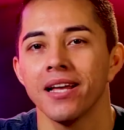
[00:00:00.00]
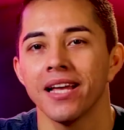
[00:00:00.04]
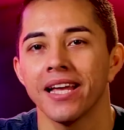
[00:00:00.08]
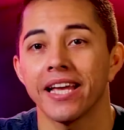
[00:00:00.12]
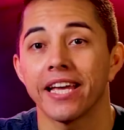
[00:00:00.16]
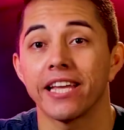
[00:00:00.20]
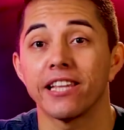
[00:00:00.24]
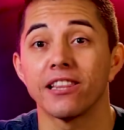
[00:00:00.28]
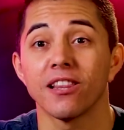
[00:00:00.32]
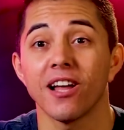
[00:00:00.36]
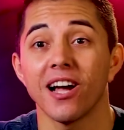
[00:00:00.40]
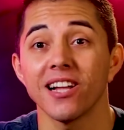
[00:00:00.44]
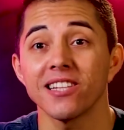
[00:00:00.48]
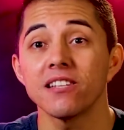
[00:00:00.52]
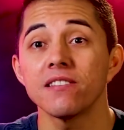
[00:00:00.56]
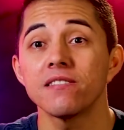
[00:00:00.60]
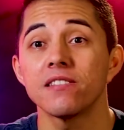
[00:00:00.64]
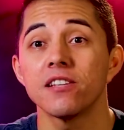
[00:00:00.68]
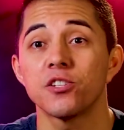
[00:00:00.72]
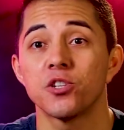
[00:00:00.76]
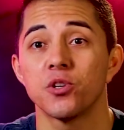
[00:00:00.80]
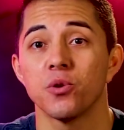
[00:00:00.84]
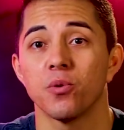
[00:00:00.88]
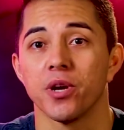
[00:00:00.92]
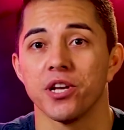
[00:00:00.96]
In lots of
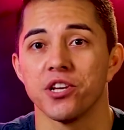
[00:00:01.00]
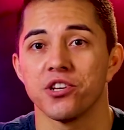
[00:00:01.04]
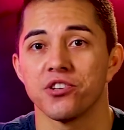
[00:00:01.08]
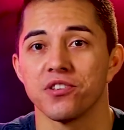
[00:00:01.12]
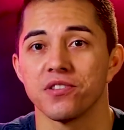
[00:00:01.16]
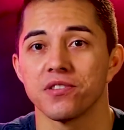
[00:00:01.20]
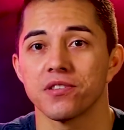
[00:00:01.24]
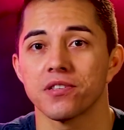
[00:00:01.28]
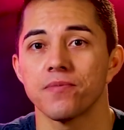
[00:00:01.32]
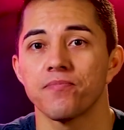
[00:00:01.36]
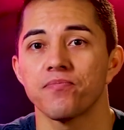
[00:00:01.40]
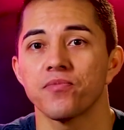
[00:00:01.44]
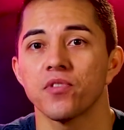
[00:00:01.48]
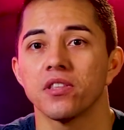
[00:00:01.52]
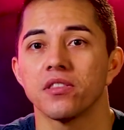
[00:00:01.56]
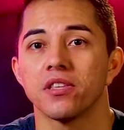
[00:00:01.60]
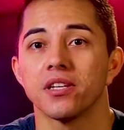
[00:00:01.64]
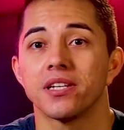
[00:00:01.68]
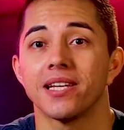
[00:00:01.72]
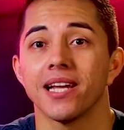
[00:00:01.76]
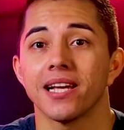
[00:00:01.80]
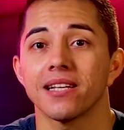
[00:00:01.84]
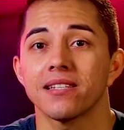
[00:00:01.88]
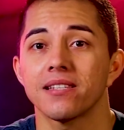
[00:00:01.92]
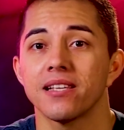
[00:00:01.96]
situations, the
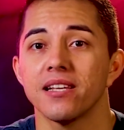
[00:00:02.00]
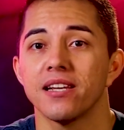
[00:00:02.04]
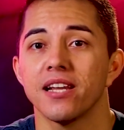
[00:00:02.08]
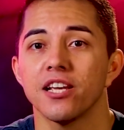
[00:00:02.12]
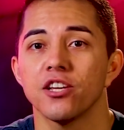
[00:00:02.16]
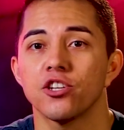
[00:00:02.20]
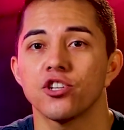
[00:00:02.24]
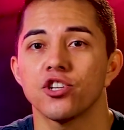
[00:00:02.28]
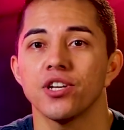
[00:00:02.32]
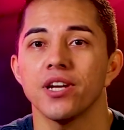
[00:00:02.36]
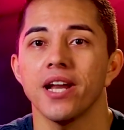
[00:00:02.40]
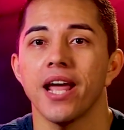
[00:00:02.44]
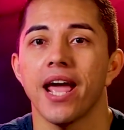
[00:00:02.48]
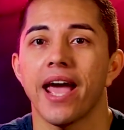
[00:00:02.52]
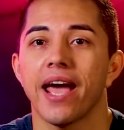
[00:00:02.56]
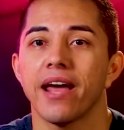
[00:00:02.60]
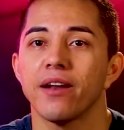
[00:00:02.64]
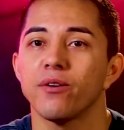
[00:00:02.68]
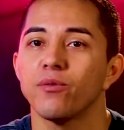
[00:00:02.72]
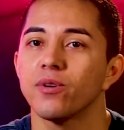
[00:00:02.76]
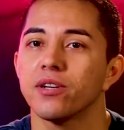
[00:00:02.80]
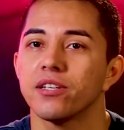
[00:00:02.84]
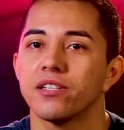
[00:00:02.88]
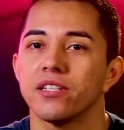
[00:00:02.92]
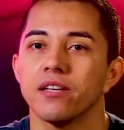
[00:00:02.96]
destination
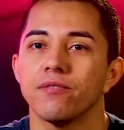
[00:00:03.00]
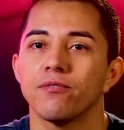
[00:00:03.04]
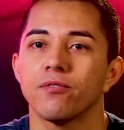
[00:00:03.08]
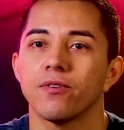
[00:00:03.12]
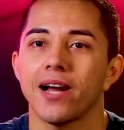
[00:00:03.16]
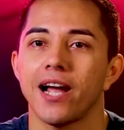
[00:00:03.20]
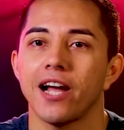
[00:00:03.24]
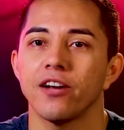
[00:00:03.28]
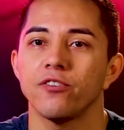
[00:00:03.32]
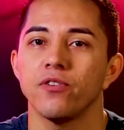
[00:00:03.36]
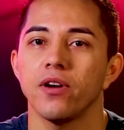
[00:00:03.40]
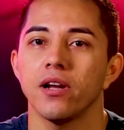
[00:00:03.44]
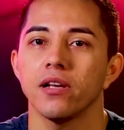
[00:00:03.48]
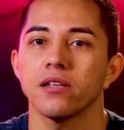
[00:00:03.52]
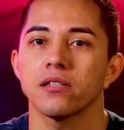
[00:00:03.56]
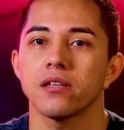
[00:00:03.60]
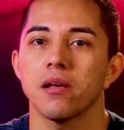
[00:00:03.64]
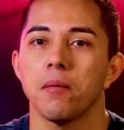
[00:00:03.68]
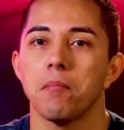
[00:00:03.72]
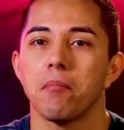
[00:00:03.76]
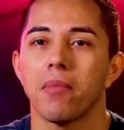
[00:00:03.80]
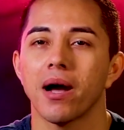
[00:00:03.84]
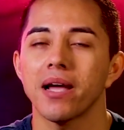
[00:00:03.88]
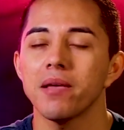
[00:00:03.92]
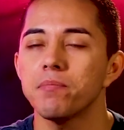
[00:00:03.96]
and receiver address
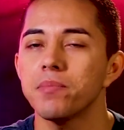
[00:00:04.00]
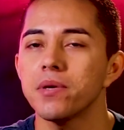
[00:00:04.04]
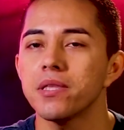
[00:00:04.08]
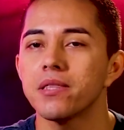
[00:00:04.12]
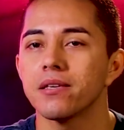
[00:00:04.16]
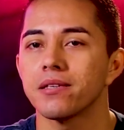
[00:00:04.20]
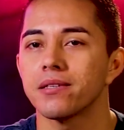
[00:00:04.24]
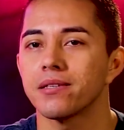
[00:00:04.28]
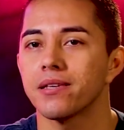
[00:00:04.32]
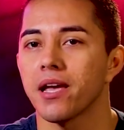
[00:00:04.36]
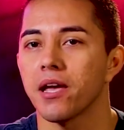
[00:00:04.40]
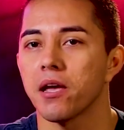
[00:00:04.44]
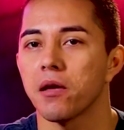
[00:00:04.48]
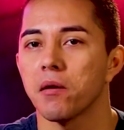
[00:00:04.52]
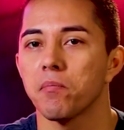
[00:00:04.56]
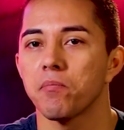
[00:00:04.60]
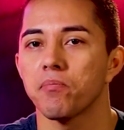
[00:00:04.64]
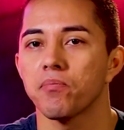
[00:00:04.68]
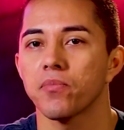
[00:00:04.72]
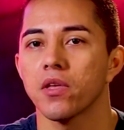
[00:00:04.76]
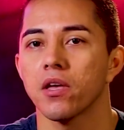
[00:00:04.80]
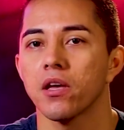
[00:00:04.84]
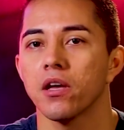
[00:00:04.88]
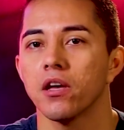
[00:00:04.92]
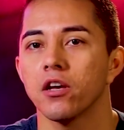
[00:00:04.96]
might be the same.
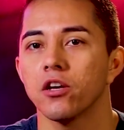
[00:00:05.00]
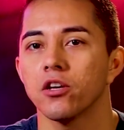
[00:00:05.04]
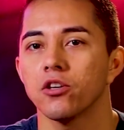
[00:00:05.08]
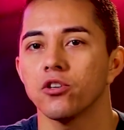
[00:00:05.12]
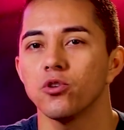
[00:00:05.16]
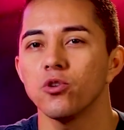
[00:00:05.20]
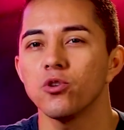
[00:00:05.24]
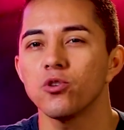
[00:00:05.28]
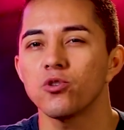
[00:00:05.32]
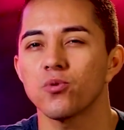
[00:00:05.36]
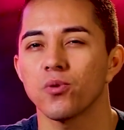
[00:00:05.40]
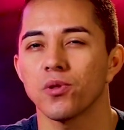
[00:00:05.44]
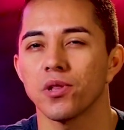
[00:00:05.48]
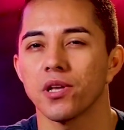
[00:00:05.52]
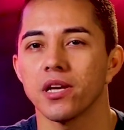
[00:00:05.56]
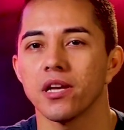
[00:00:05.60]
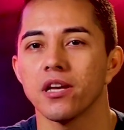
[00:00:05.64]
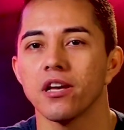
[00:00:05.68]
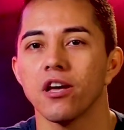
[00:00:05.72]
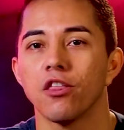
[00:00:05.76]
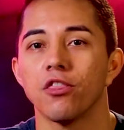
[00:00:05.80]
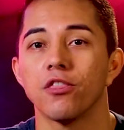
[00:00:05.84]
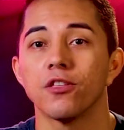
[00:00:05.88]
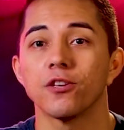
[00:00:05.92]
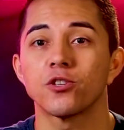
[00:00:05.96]

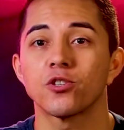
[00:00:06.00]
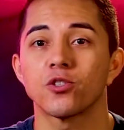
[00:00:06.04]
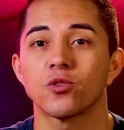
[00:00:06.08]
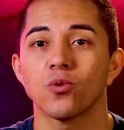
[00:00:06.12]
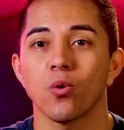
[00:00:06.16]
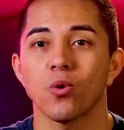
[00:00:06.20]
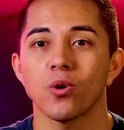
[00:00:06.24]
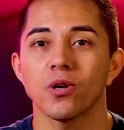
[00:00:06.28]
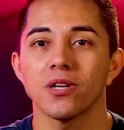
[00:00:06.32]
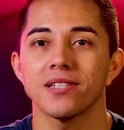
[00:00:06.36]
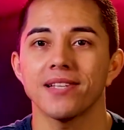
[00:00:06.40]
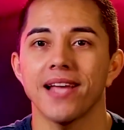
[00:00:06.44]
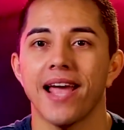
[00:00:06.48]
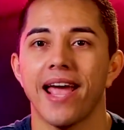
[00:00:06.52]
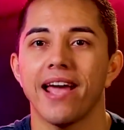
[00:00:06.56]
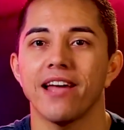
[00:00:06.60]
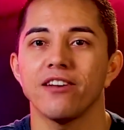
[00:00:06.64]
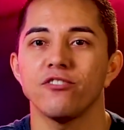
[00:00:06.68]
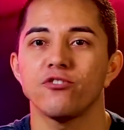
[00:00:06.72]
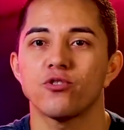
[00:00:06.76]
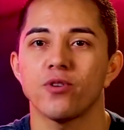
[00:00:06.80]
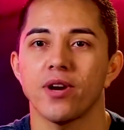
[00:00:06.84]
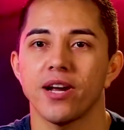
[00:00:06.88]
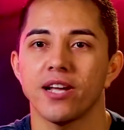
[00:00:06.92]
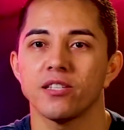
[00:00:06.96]
Usually, the source
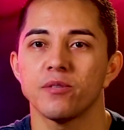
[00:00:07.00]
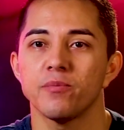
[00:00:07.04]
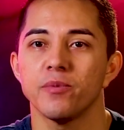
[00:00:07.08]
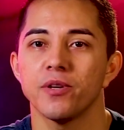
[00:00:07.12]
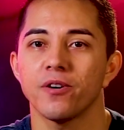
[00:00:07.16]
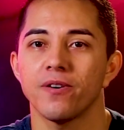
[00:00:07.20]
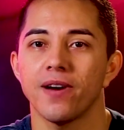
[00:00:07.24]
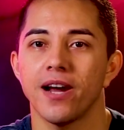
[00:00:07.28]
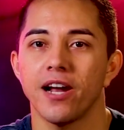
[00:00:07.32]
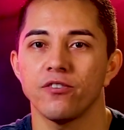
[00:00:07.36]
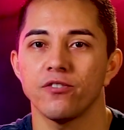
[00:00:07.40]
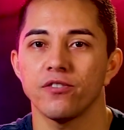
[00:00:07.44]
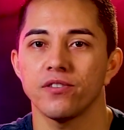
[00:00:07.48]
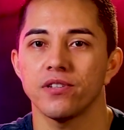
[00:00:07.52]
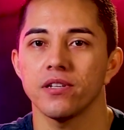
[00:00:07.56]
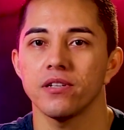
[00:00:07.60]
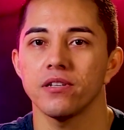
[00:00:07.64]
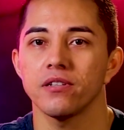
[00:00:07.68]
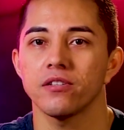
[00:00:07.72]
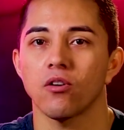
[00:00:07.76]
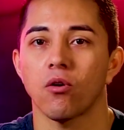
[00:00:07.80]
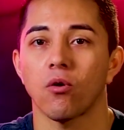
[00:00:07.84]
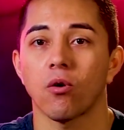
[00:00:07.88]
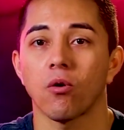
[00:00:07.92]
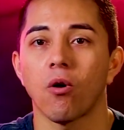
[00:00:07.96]
and transmitter
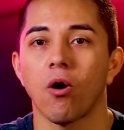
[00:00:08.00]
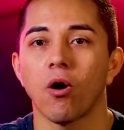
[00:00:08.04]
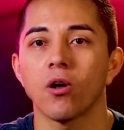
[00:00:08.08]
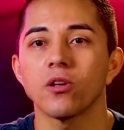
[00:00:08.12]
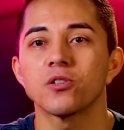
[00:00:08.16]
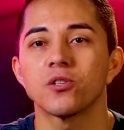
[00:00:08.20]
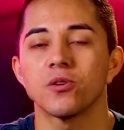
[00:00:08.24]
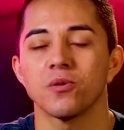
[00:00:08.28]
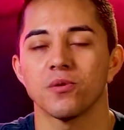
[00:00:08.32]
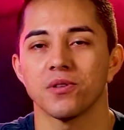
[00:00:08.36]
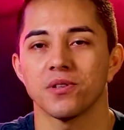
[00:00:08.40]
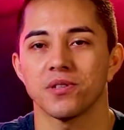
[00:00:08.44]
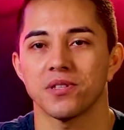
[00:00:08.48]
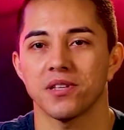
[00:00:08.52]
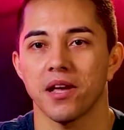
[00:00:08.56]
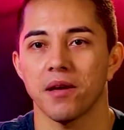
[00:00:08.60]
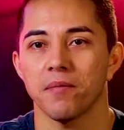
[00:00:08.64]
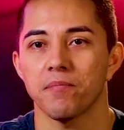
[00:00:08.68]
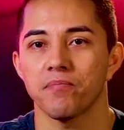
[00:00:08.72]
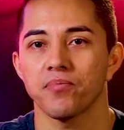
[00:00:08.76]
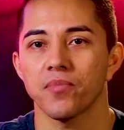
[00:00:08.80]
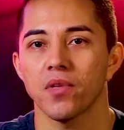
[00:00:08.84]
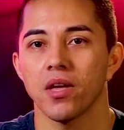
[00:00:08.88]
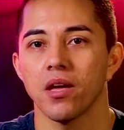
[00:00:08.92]
addresses are also the same.